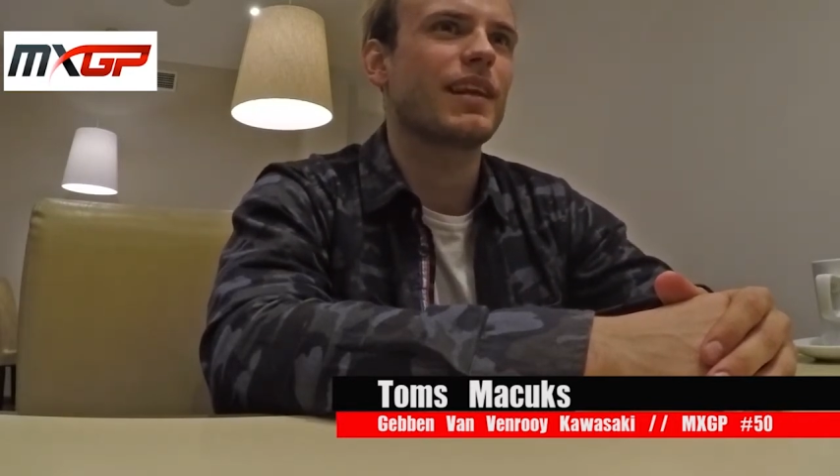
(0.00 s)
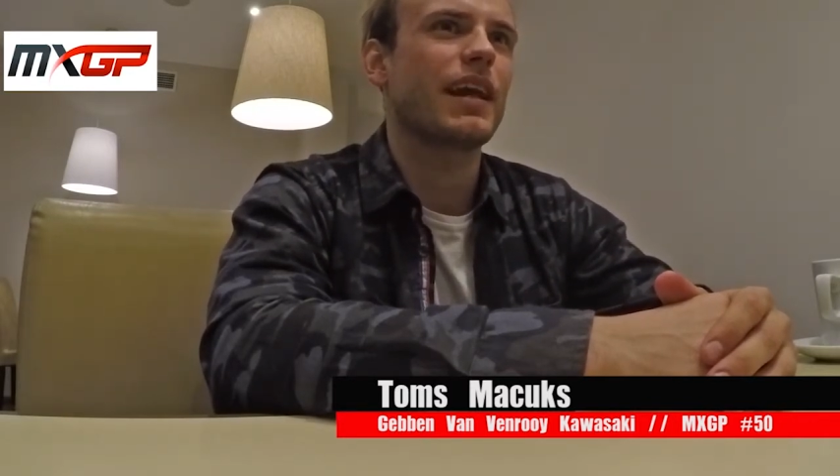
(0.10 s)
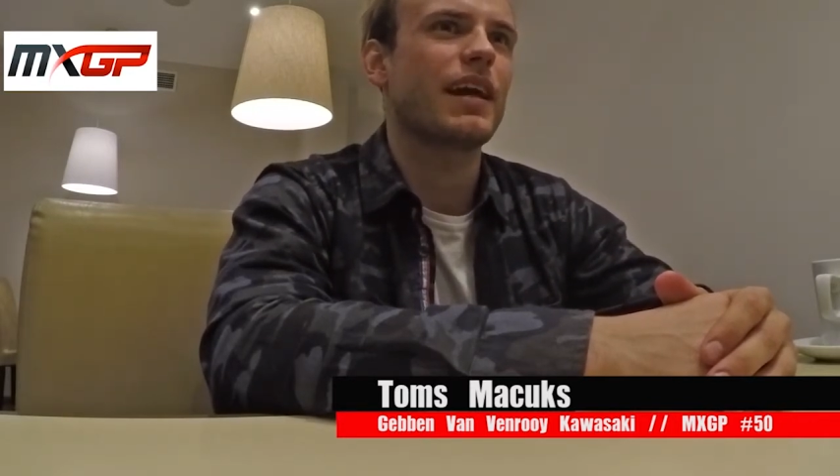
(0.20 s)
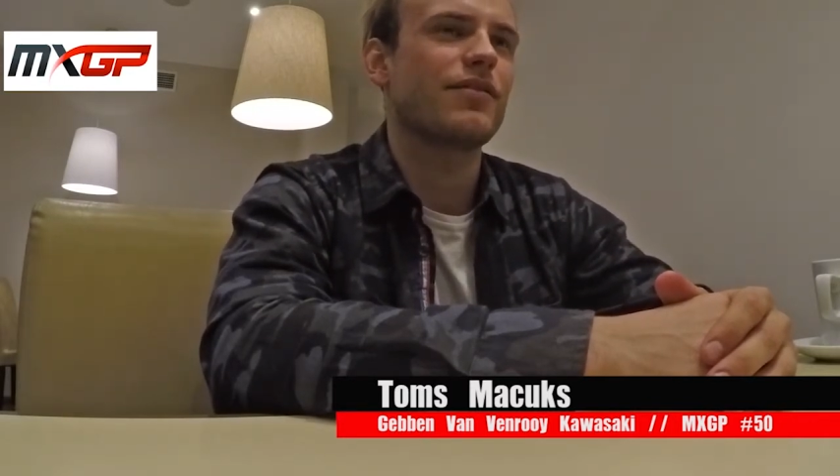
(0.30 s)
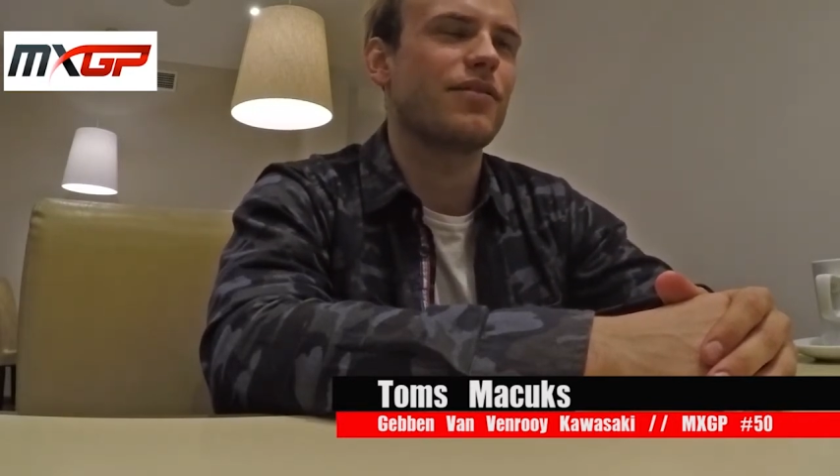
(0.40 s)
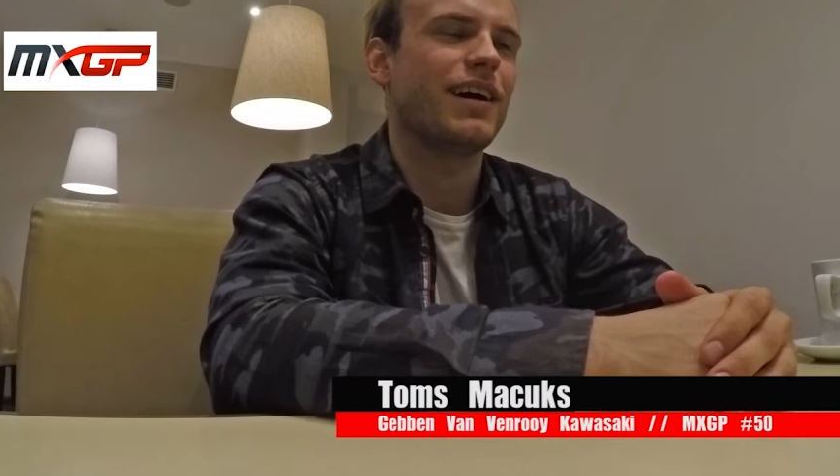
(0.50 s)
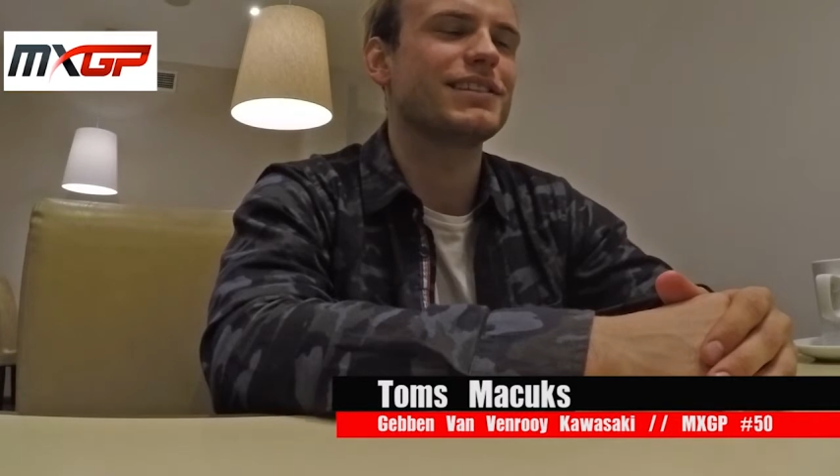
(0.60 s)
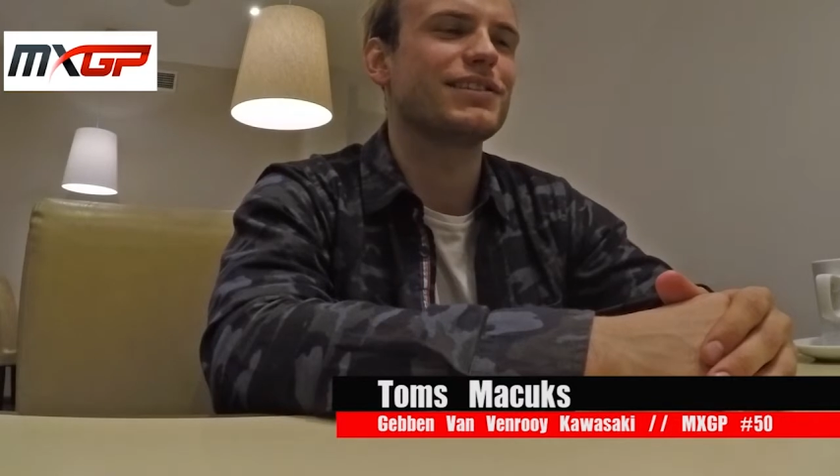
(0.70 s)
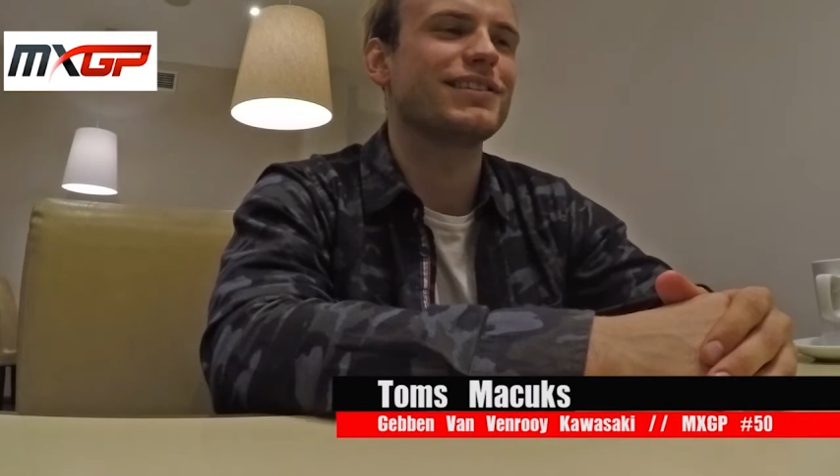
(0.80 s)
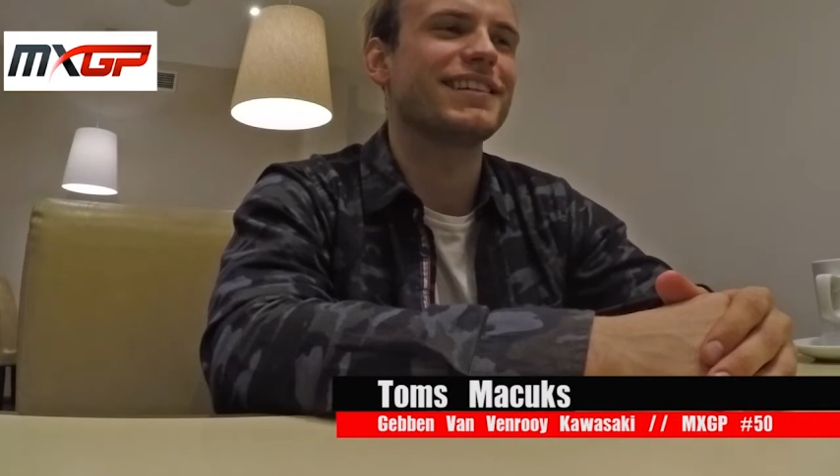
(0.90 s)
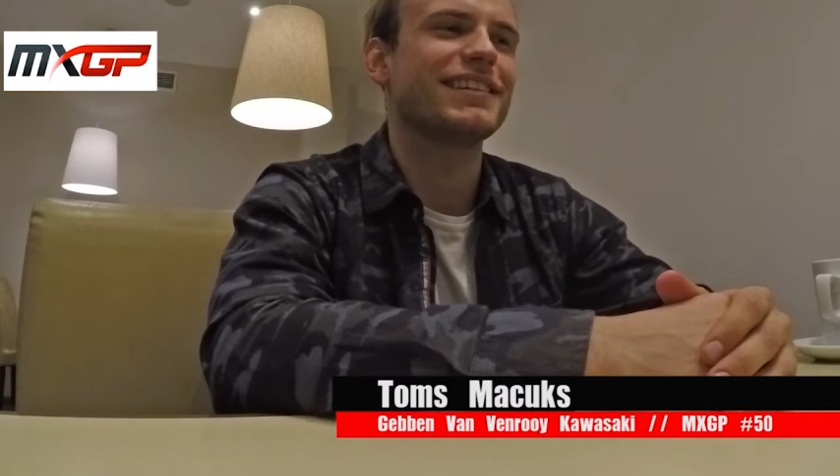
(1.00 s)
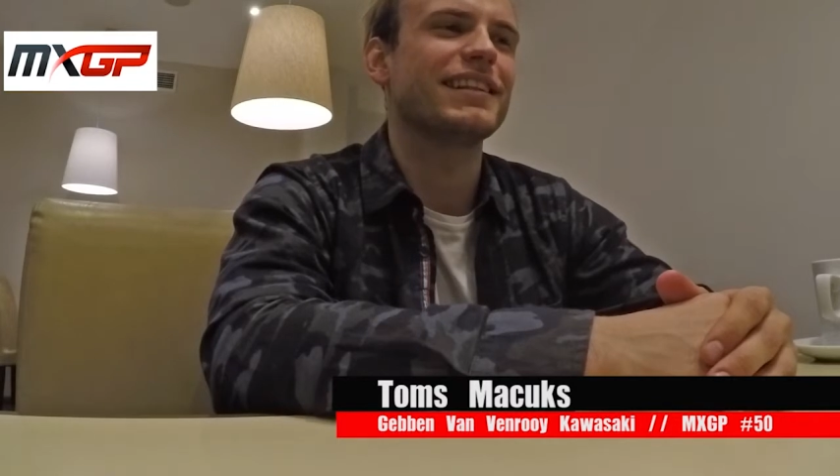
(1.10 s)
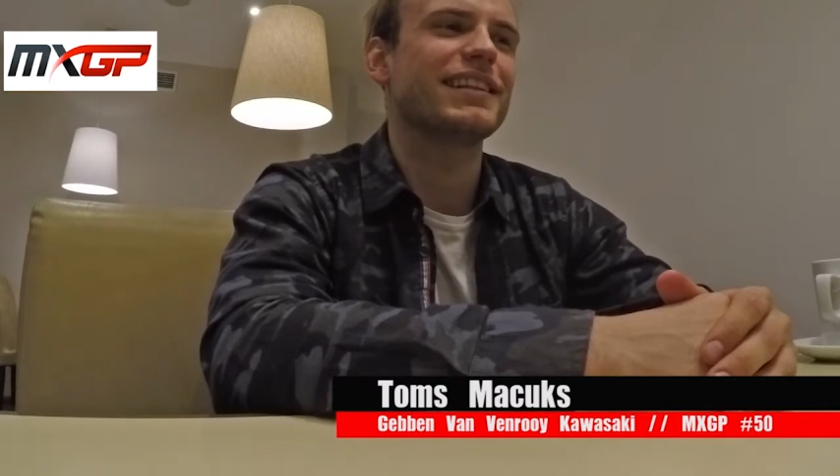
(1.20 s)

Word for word: Yeah, faster than